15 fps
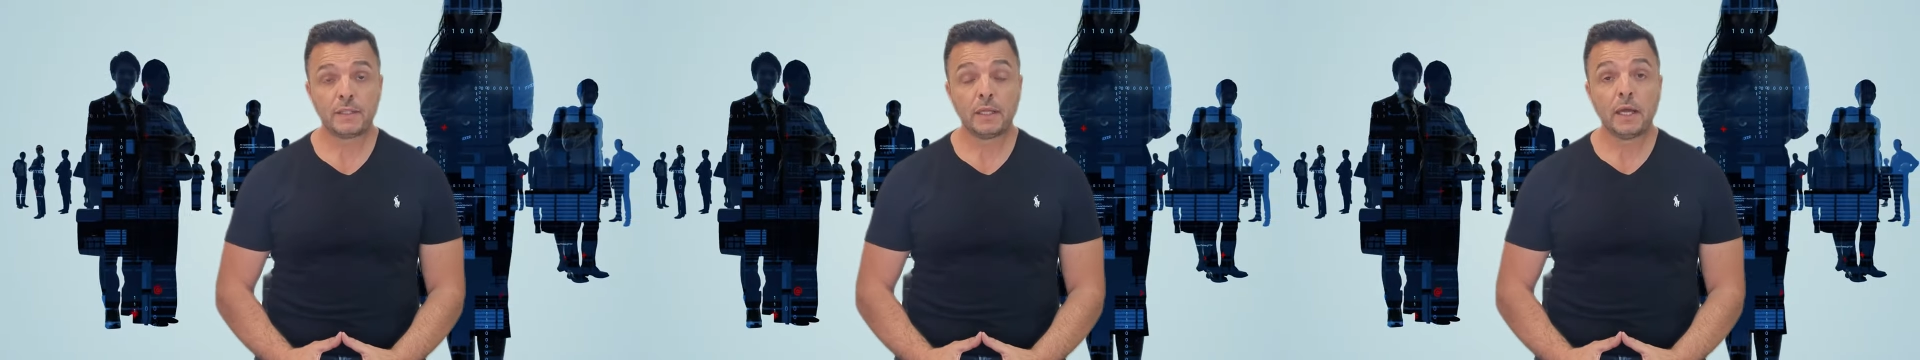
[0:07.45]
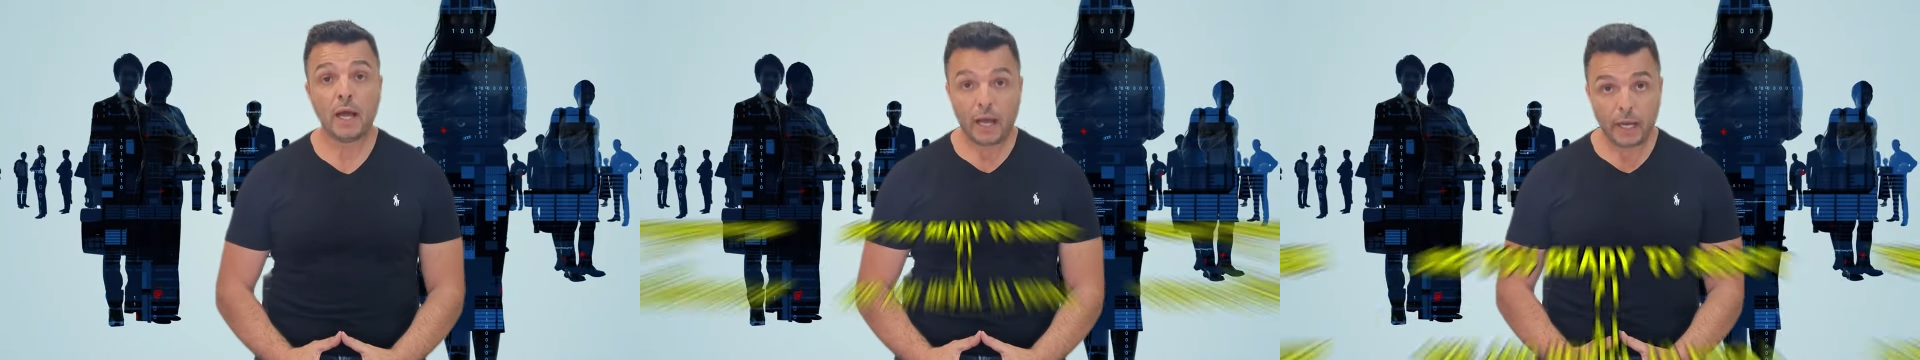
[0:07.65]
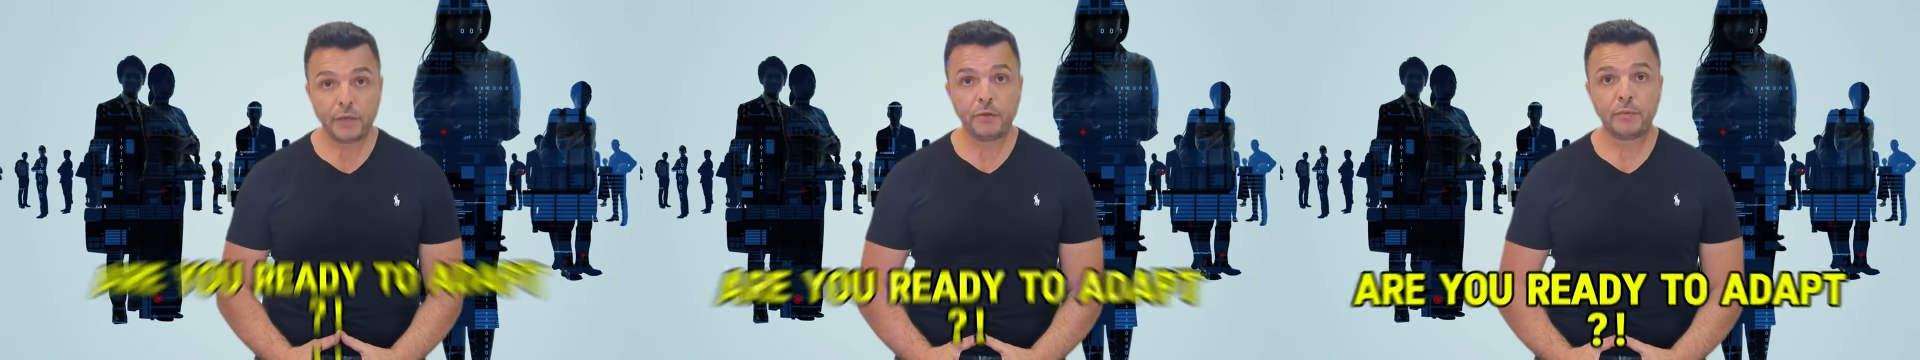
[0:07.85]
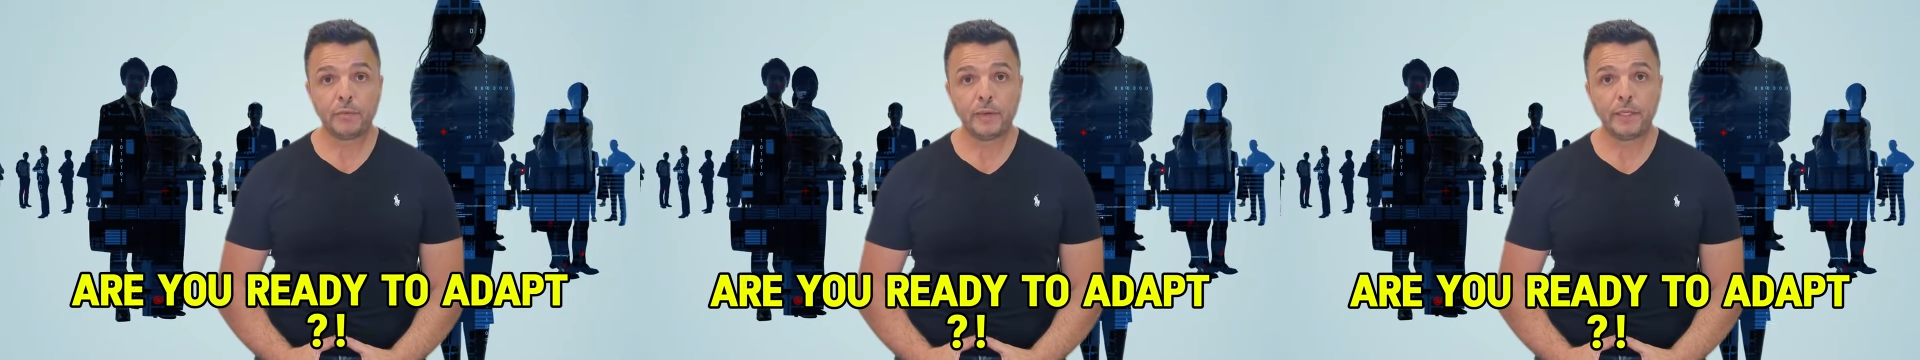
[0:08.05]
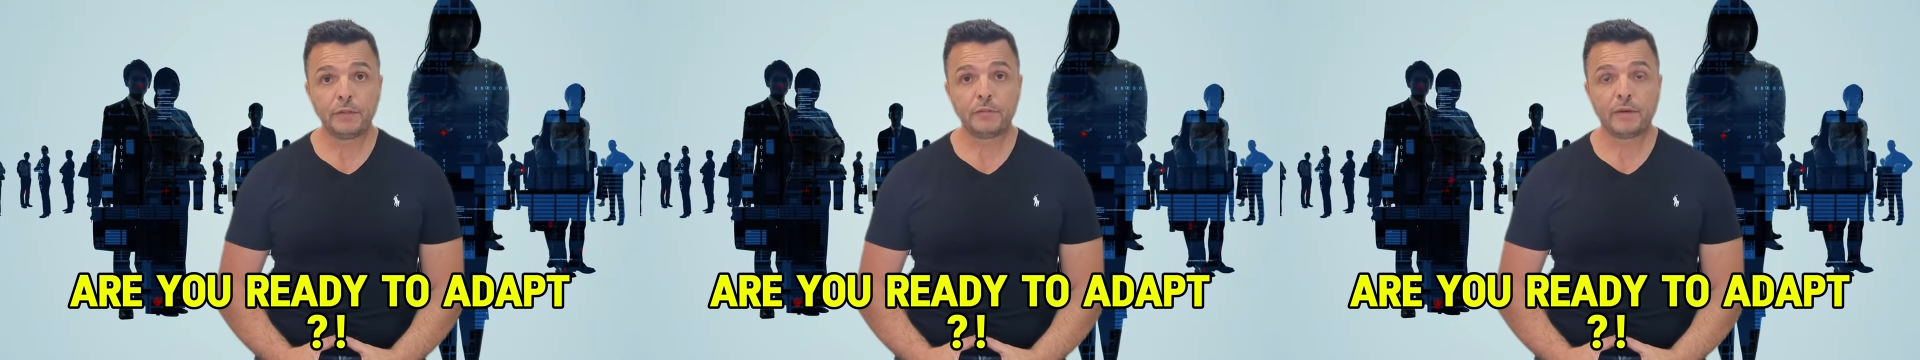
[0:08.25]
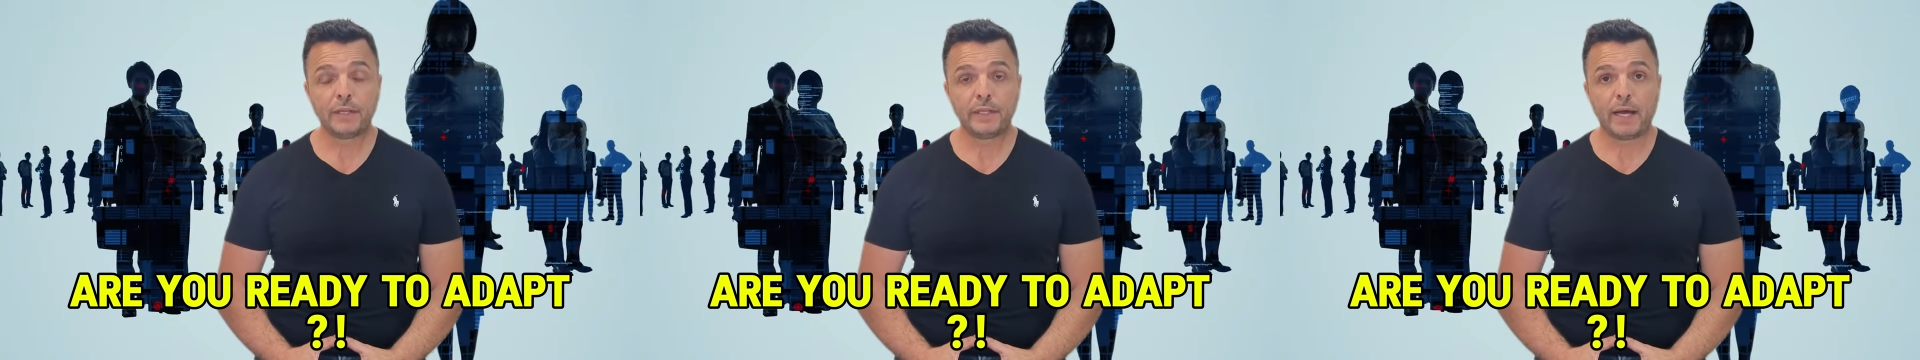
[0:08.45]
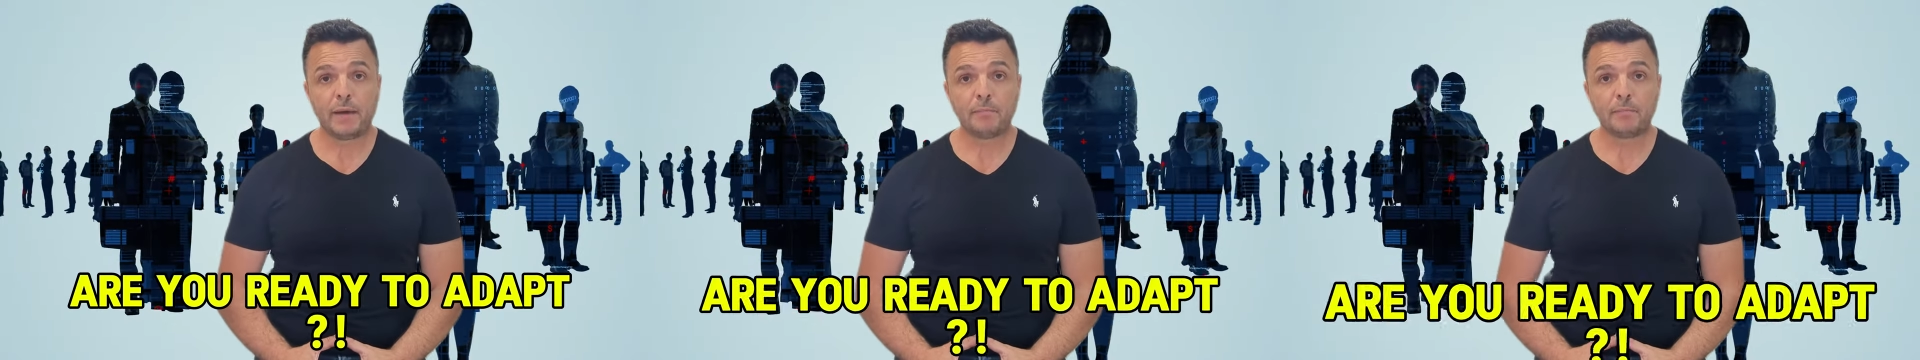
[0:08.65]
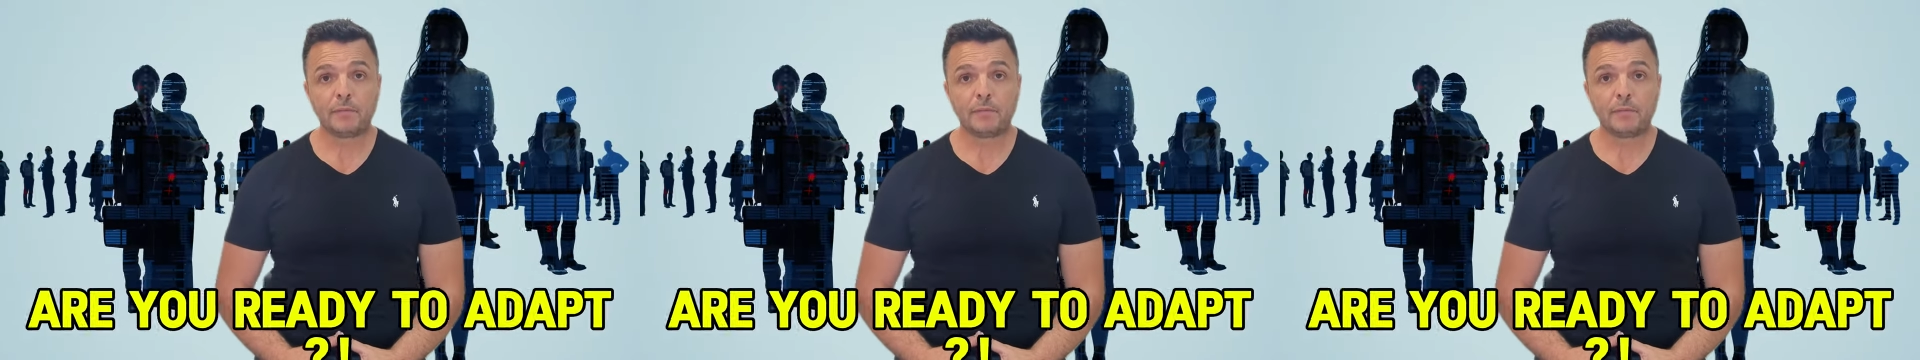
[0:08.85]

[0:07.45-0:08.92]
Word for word: Are you ready to adapt?